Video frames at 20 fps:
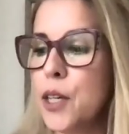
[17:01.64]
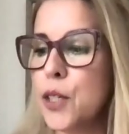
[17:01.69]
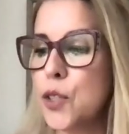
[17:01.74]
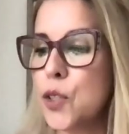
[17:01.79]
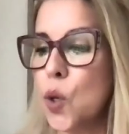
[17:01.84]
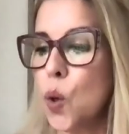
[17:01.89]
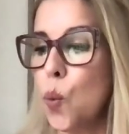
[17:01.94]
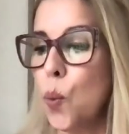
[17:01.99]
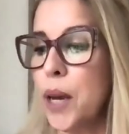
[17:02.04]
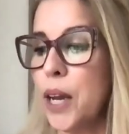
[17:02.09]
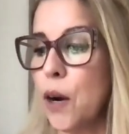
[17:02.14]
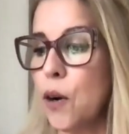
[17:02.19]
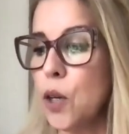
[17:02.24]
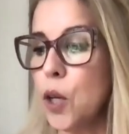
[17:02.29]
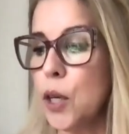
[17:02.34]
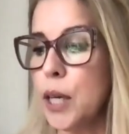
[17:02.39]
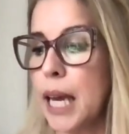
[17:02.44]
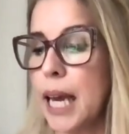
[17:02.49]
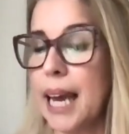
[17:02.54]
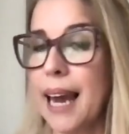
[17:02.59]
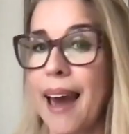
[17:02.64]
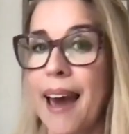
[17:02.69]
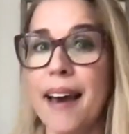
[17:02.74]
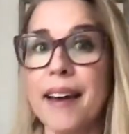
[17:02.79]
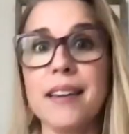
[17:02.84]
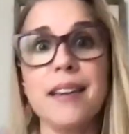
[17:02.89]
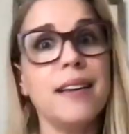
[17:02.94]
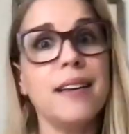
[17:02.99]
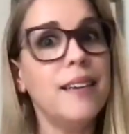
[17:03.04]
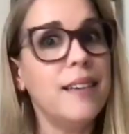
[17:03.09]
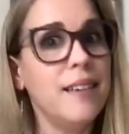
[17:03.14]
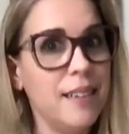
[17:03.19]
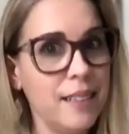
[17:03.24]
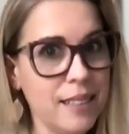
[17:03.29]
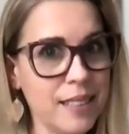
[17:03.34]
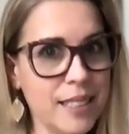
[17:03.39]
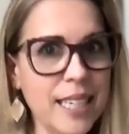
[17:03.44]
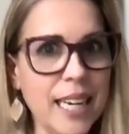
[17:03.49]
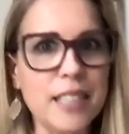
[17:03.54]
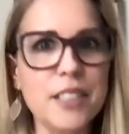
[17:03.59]
So we are looking at
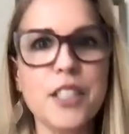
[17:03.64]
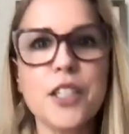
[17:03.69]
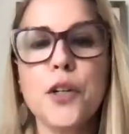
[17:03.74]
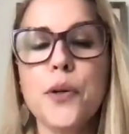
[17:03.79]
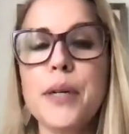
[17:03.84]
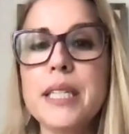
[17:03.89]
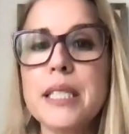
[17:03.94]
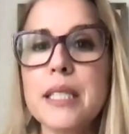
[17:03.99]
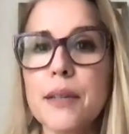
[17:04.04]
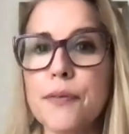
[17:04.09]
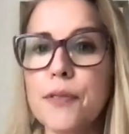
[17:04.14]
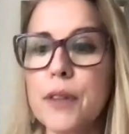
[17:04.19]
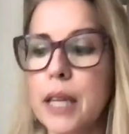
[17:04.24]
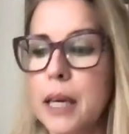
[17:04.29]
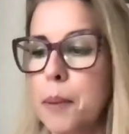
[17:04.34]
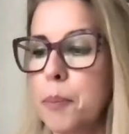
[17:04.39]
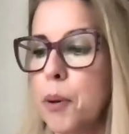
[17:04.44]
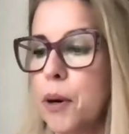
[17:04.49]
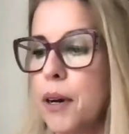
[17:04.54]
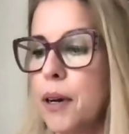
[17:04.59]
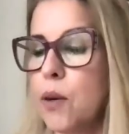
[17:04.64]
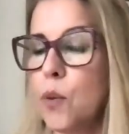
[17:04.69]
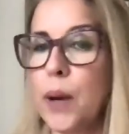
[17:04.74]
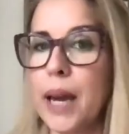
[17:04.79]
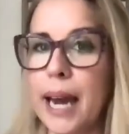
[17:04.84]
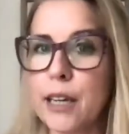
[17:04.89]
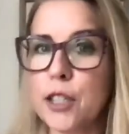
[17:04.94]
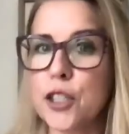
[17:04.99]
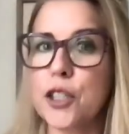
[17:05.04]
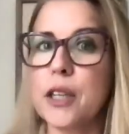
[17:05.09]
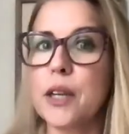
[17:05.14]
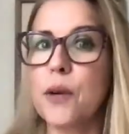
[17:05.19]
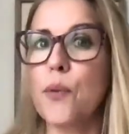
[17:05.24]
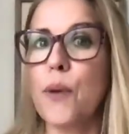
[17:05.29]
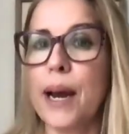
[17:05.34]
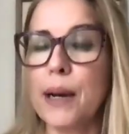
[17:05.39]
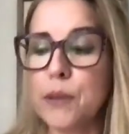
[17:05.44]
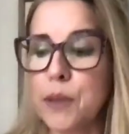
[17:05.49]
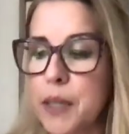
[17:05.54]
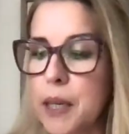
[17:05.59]
10 degrees of Libra. We actually
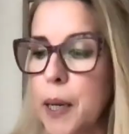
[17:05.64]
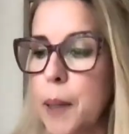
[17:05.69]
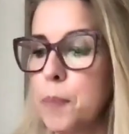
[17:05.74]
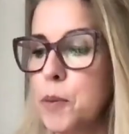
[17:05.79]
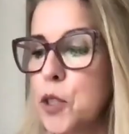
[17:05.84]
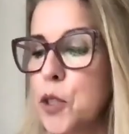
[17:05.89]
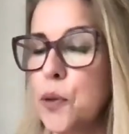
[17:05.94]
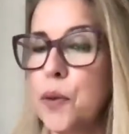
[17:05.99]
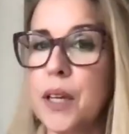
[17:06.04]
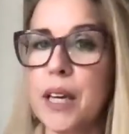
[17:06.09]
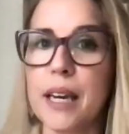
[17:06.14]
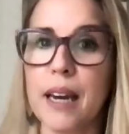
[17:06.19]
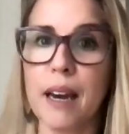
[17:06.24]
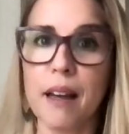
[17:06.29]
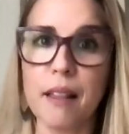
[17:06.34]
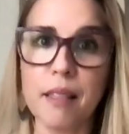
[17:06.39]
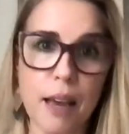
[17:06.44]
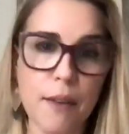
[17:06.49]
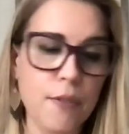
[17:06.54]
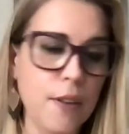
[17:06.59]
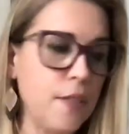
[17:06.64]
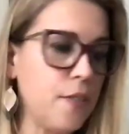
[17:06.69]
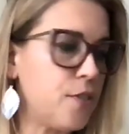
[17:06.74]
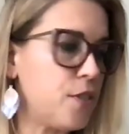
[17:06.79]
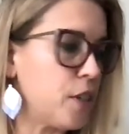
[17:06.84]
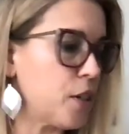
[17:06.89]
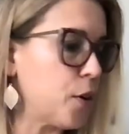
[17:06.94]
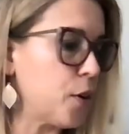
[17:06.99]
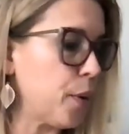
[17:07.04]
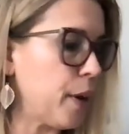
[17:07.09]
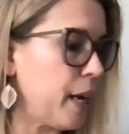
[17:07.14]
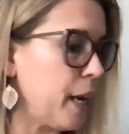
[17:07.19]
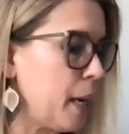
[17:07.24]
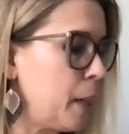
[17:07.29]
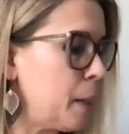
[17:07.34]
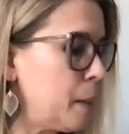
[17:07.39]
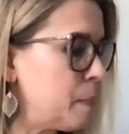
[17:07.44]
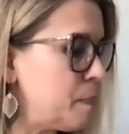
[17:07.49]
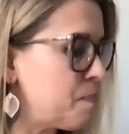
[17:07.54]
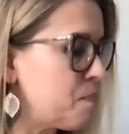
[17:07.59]
rounded up to the 11th
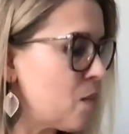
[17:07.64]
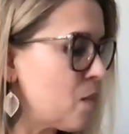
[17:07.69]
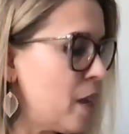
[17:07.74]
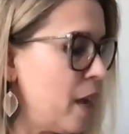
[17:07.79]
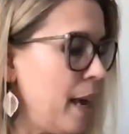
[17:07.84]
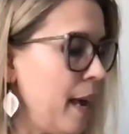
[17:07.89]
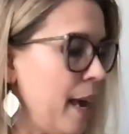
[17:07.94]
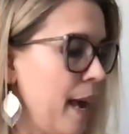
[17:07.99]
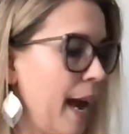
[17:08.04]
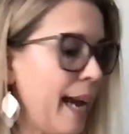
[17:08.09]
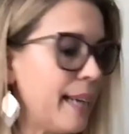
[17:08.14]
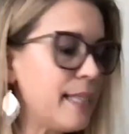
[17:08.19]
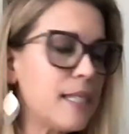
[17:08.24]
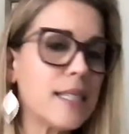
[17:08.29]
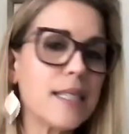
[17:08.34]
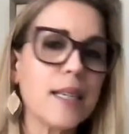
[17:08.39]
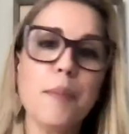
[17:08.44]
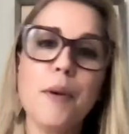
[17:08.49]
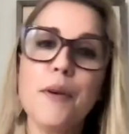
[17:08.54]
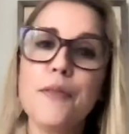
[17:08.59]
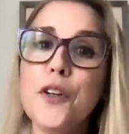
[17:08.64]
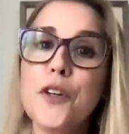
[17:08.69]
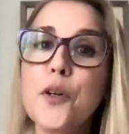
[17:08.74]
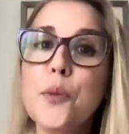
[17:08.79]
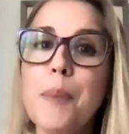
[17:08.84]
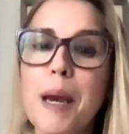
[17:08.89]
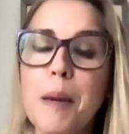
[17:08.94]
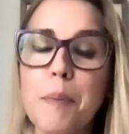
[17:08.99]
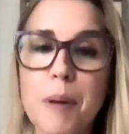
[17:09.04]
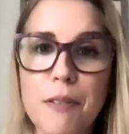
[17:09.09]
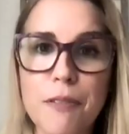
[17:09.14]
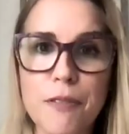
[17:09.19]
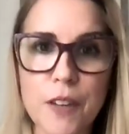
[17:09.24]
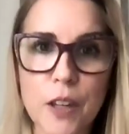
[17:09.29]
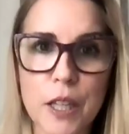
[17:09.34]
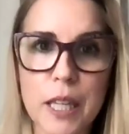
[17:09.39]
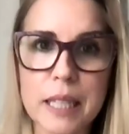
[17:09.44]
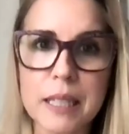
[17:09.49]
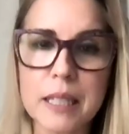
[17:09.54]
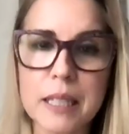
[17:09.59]
degree. And some of you may be
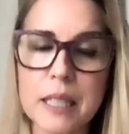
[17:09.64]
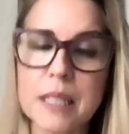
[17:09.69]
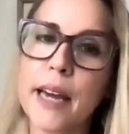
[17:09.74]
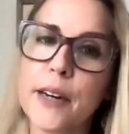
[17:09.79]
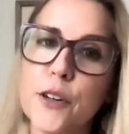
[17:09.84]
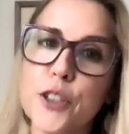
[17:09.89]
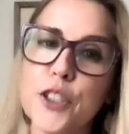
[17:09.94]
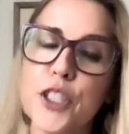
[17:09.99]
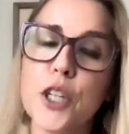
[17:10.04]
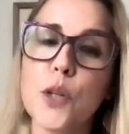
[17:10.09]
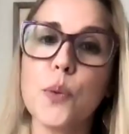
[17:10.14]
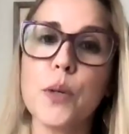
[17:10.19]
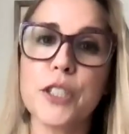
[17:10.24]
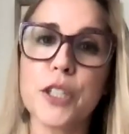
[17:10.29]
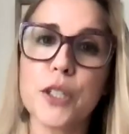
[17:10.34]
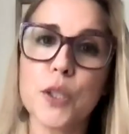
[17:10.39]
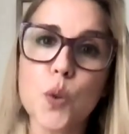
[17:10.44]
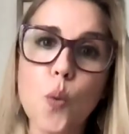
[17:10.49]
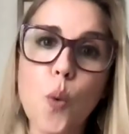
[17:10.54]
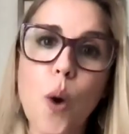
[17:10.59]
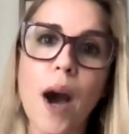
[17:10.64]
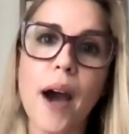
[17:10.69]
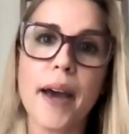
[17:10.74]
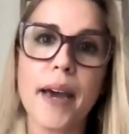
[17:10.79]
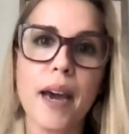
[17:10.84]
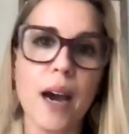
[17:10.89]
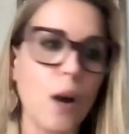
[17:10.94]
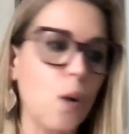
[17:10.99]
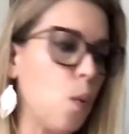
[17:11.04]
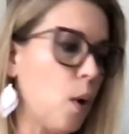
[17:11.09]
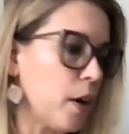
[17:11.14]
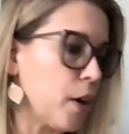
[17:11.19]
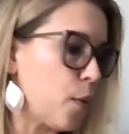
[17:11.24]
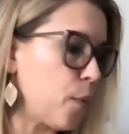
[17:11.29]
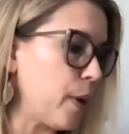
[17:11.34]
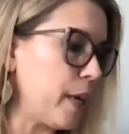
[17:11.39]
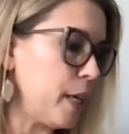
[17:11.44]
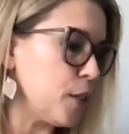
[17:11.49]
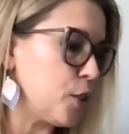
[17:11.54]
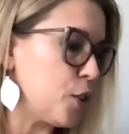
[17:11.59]
feeling this energy, which is why I want to
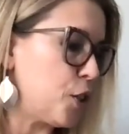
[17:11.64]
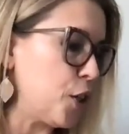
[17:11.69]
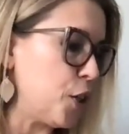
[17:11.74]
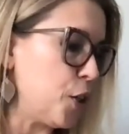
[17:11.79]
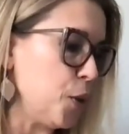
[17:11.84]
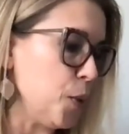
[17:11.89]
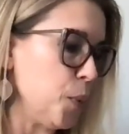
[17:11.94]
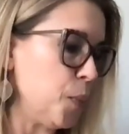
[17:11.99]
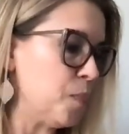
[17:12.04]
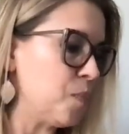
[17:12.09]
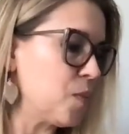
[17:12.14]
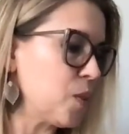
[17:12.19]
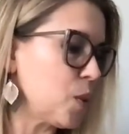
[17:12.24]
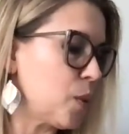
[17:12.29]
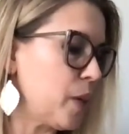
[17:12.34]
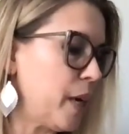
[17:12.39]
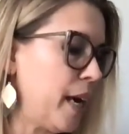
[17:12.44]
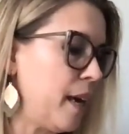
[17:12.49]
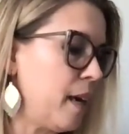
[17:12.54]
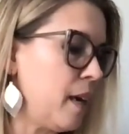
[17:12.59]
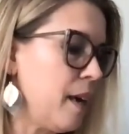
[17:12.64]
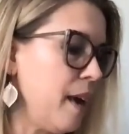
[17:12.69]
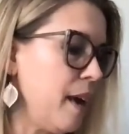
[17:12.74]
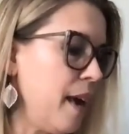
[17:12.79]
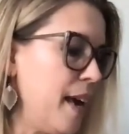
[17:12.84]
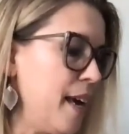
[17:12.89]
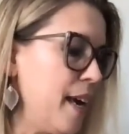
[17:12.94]
read it to you. Okay.